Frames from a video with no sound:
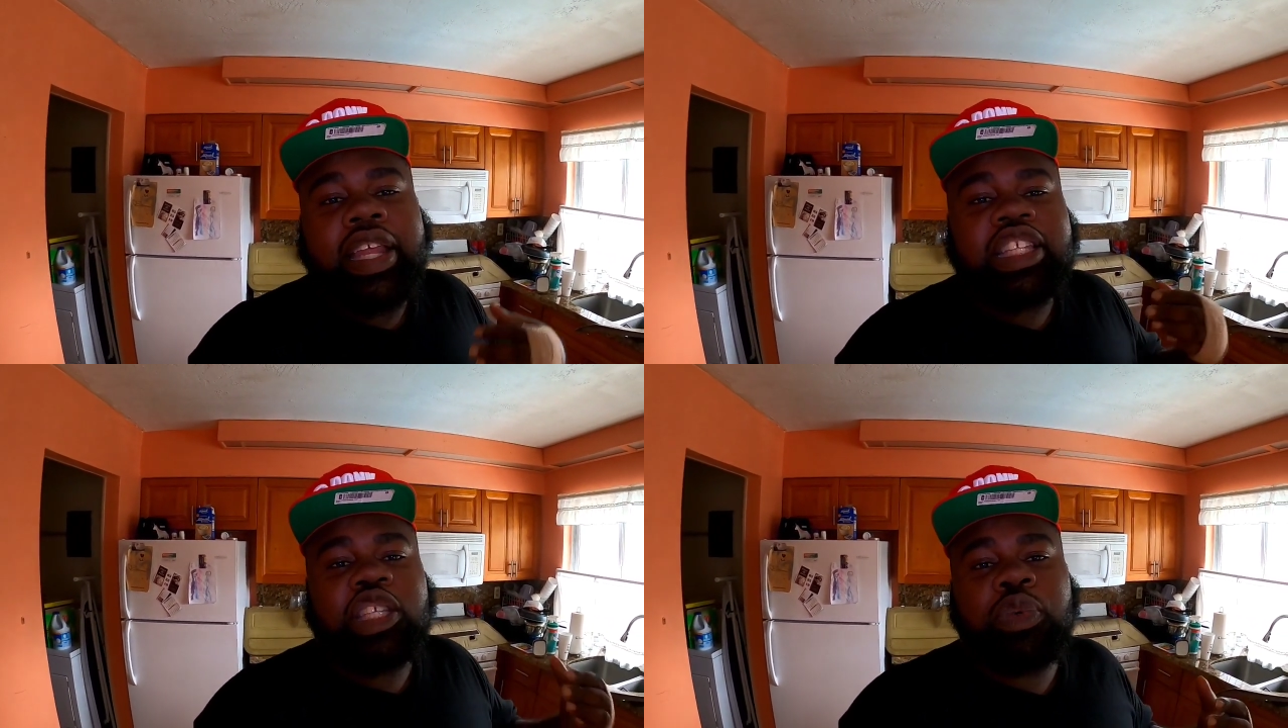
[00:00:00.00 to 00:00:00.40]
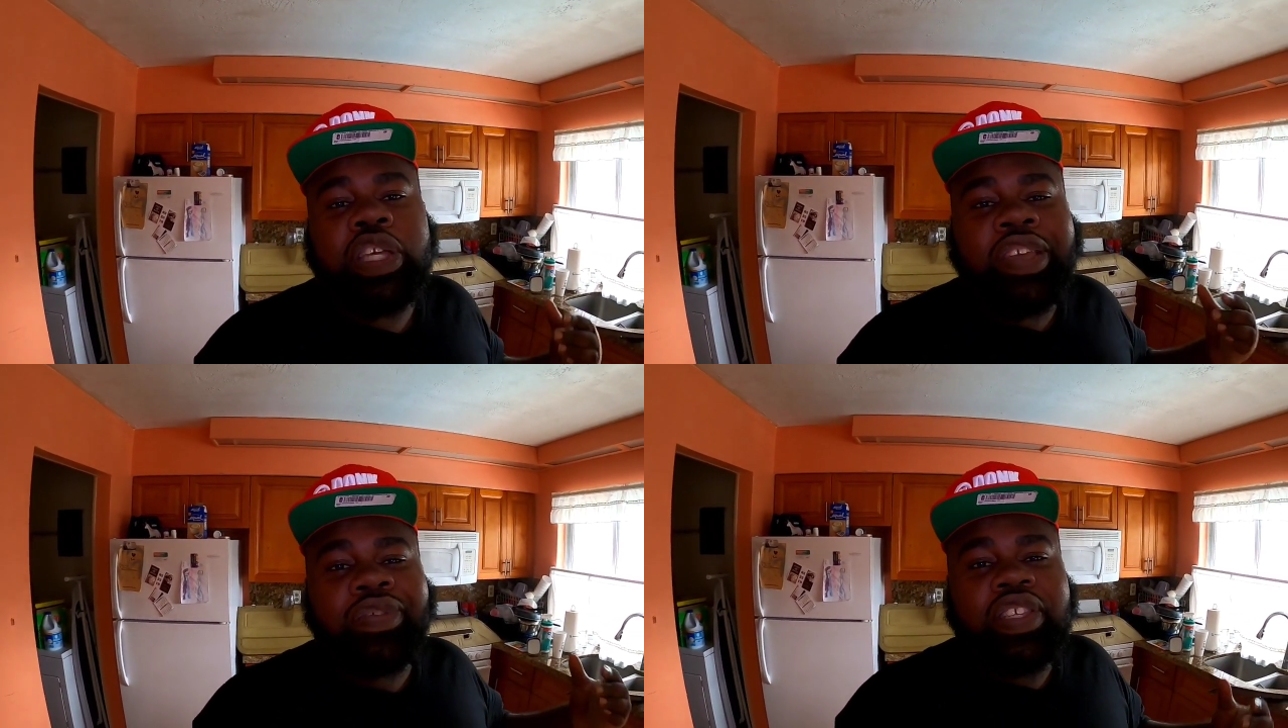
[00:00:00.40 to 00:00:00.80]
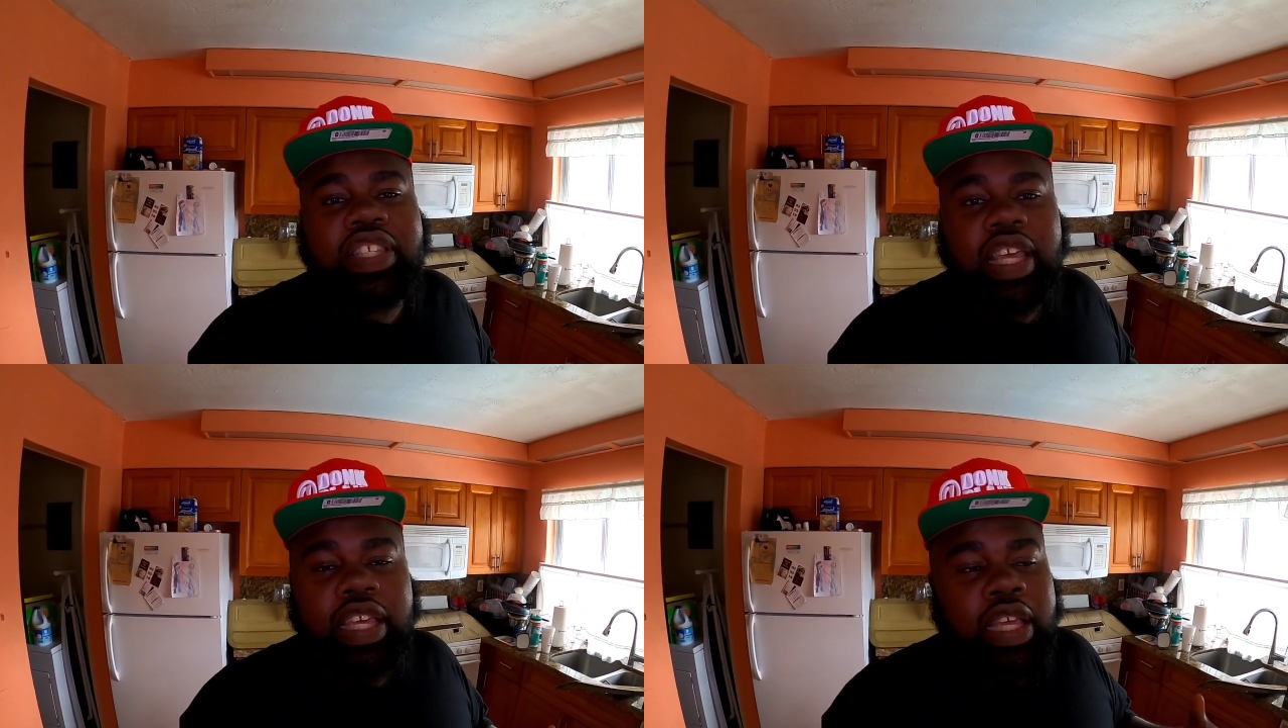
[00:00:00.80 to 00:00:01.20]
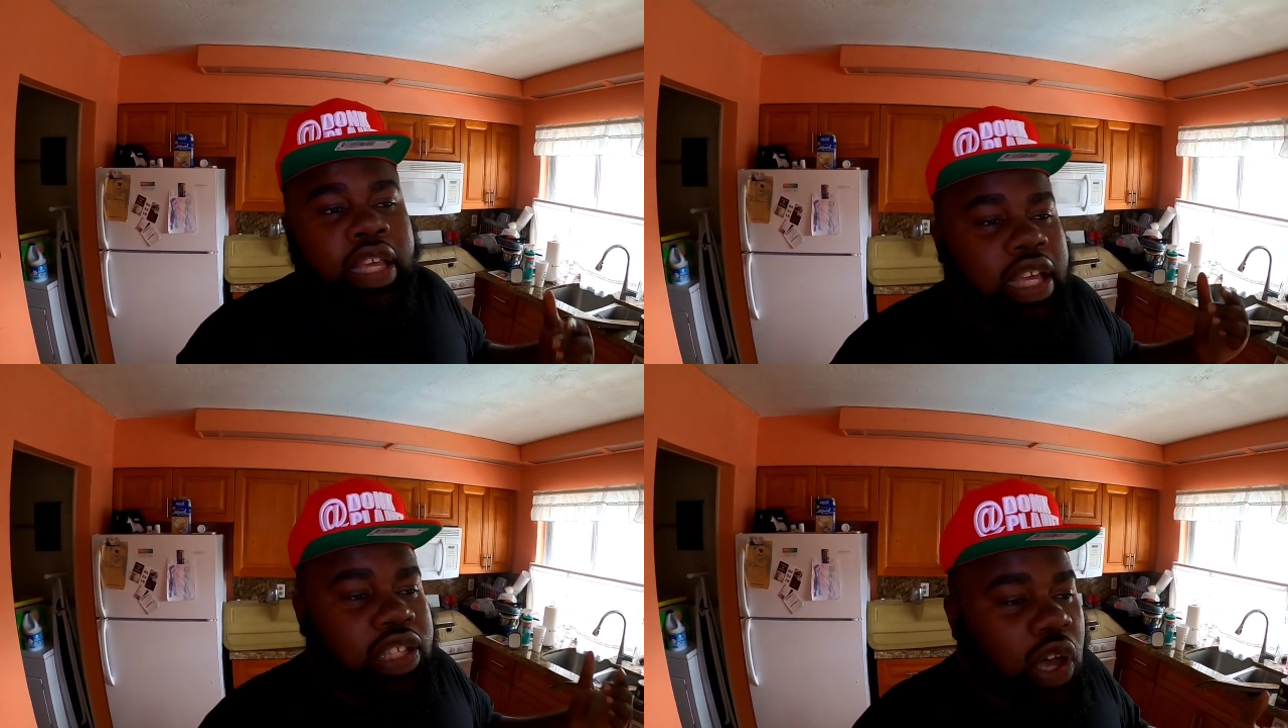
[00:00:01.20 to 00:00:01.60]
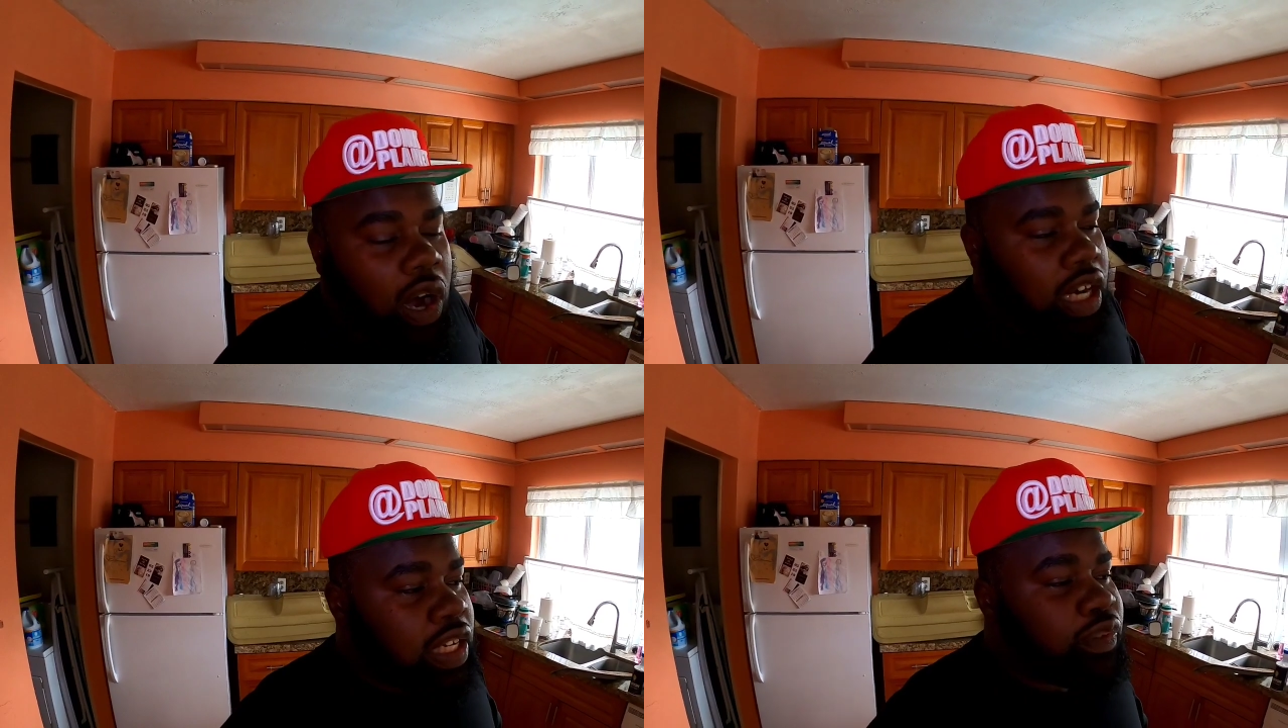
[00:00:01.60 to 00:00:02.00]
that she would even say it's
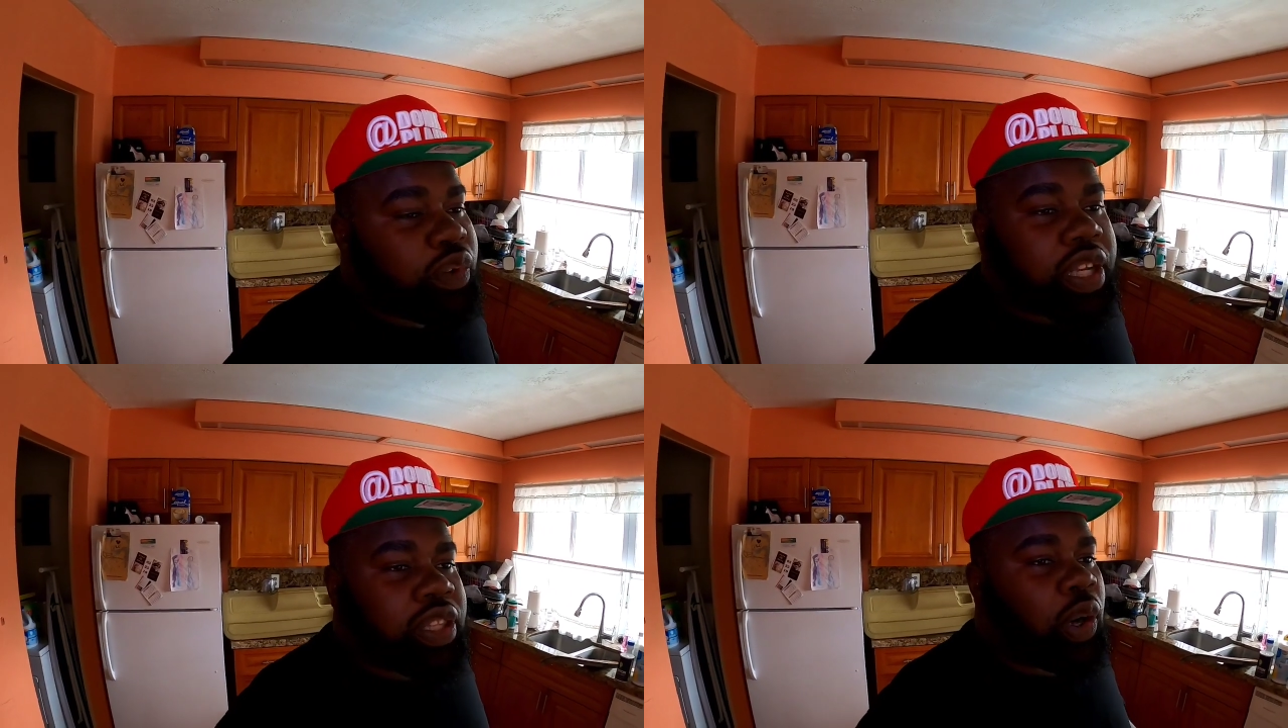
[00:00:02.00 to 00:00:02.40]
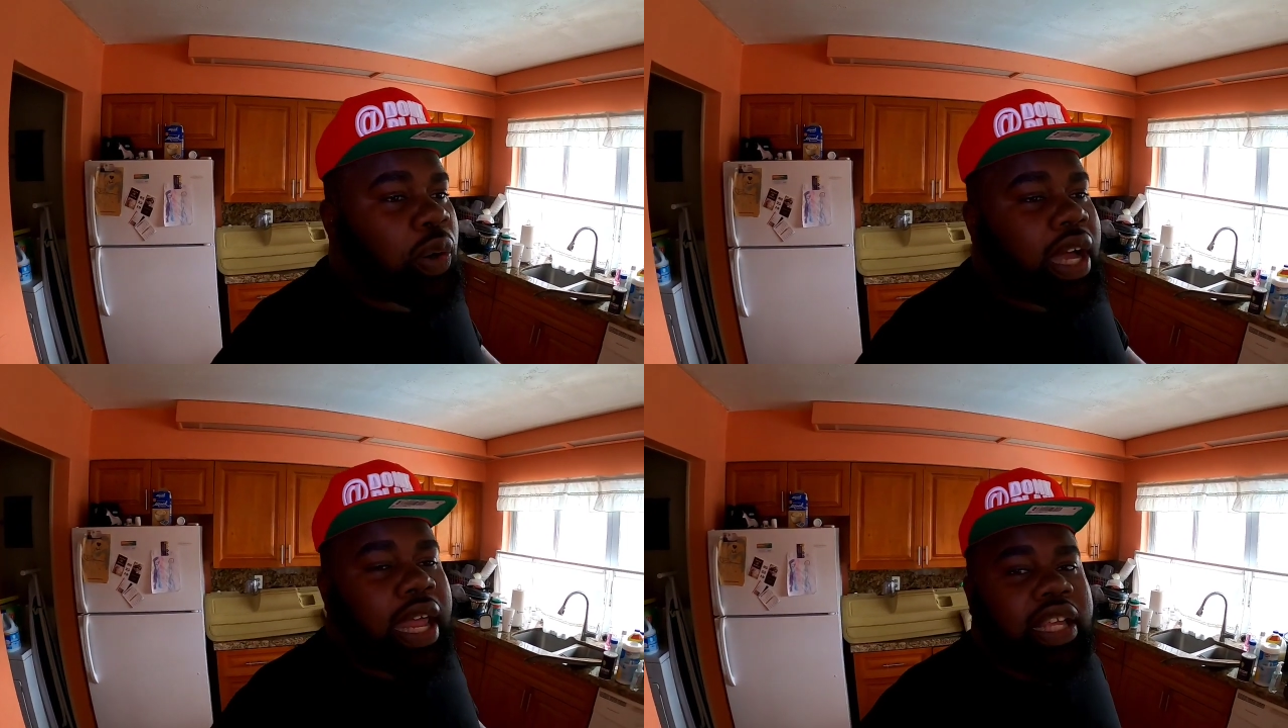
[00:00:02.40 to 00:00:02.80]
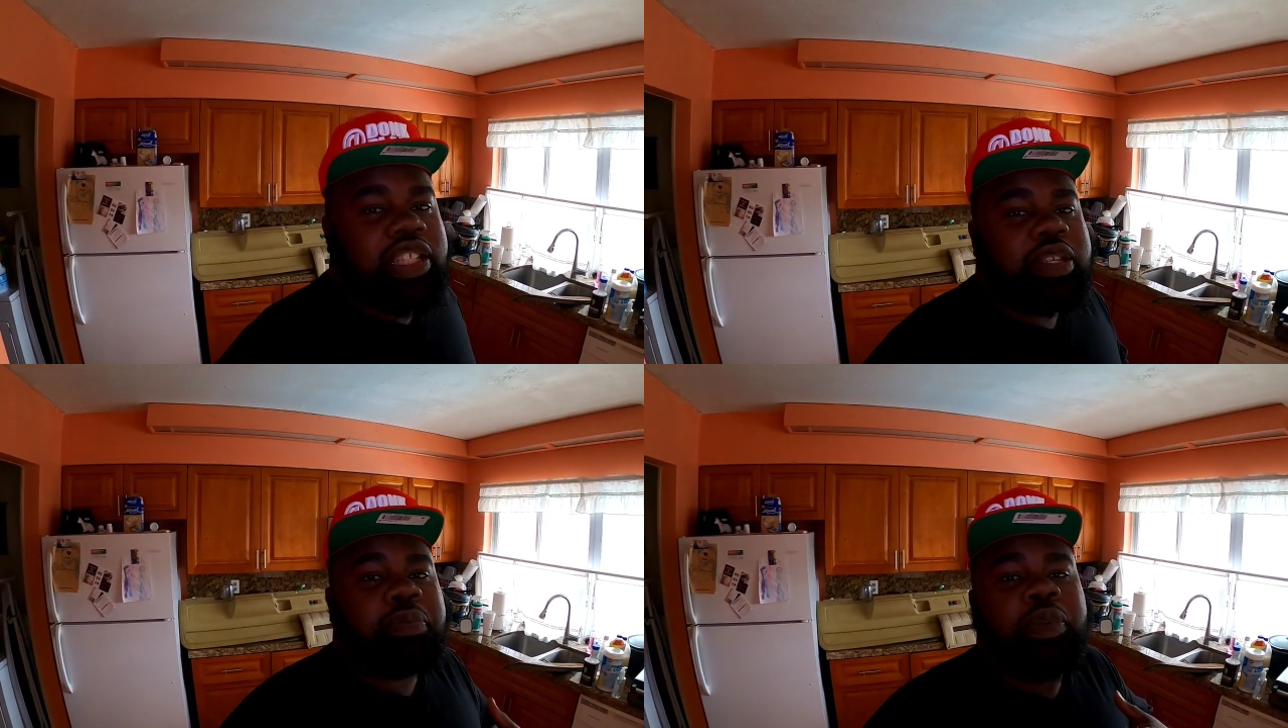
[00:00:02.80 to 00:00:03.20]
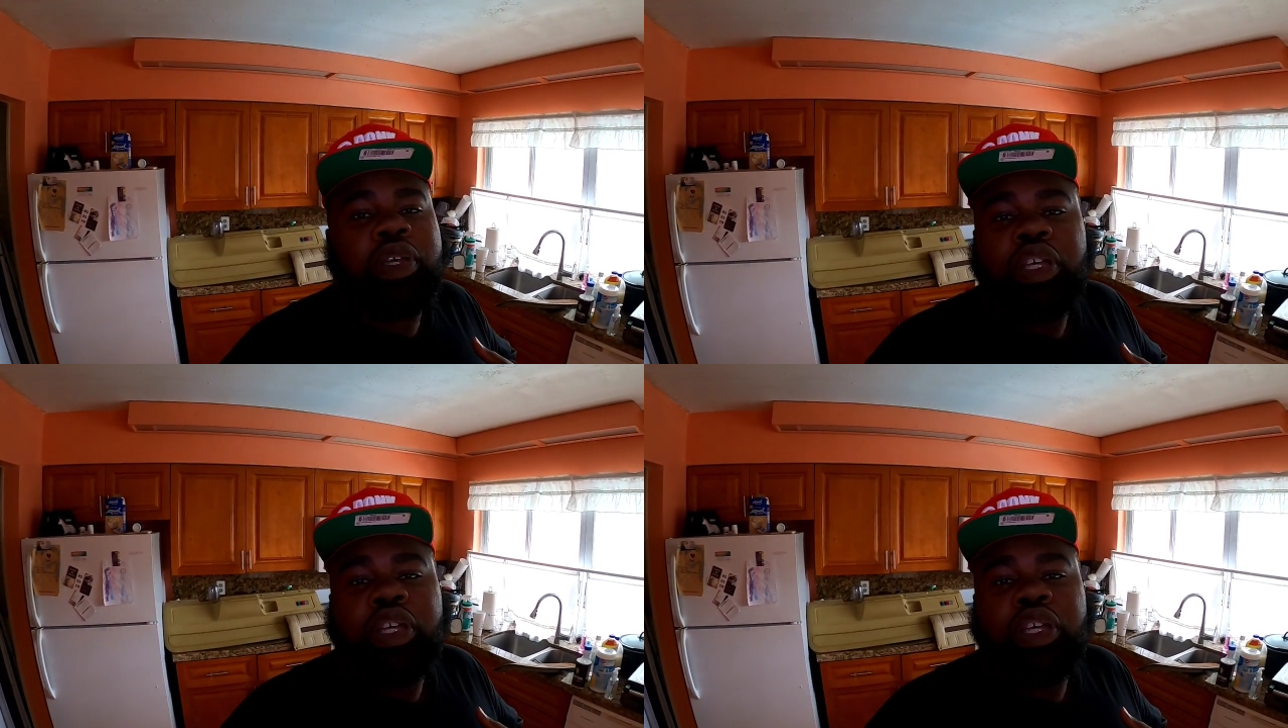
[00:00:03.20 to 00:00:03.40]
hard living with a donk guy. Like, she